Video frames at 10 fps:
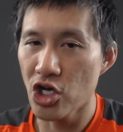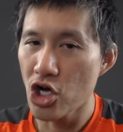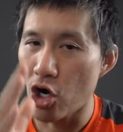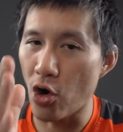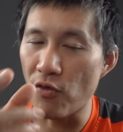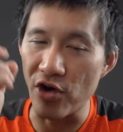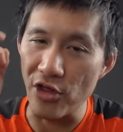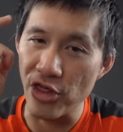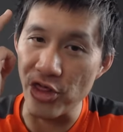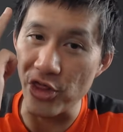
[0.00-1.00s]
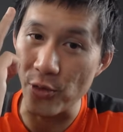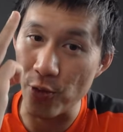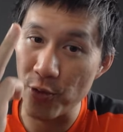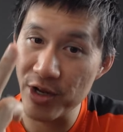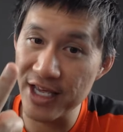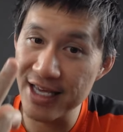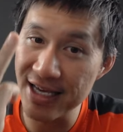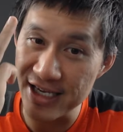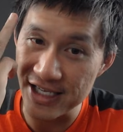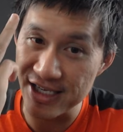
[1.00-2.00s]
over 3
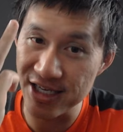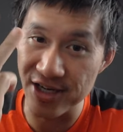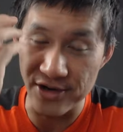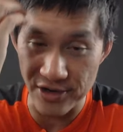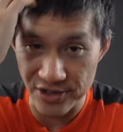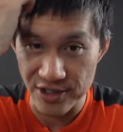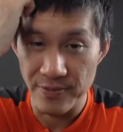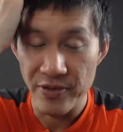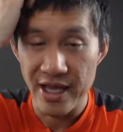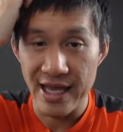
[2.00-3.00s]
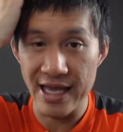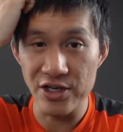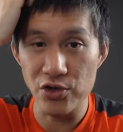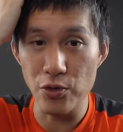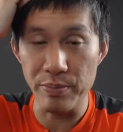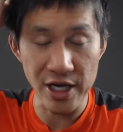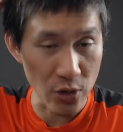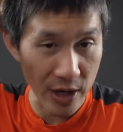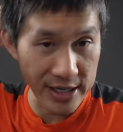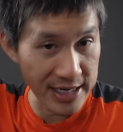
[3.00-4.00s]
years into
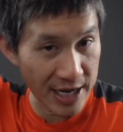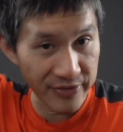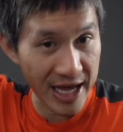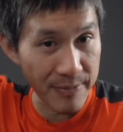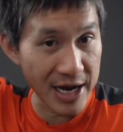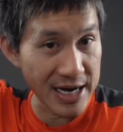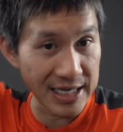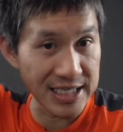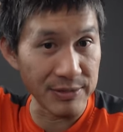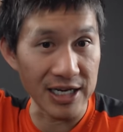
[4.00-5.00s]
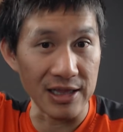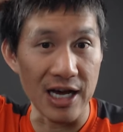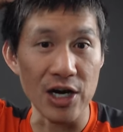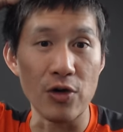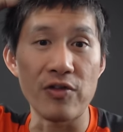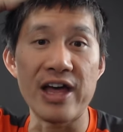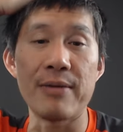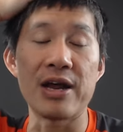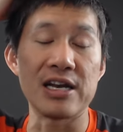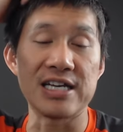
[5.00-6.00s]
Bitcoin. Now, that might not seem like a lot over that
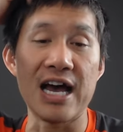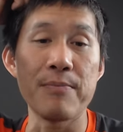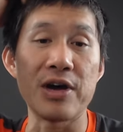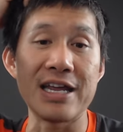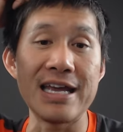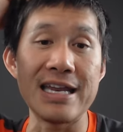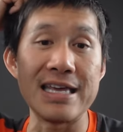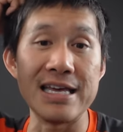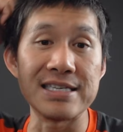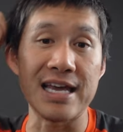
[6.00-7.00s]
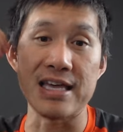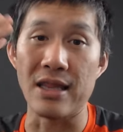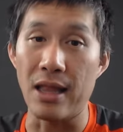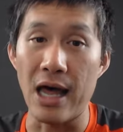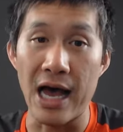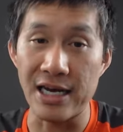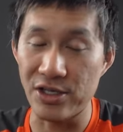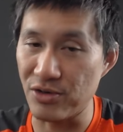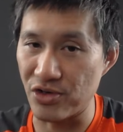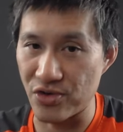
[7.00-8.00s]
amount of time, but it is a lot.
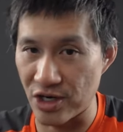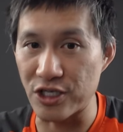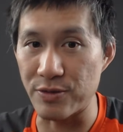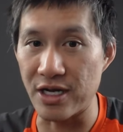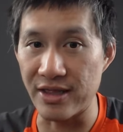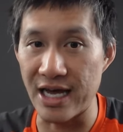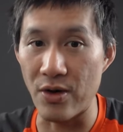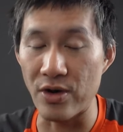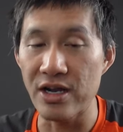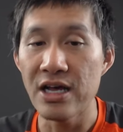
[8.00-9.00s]
You can trust me on that one,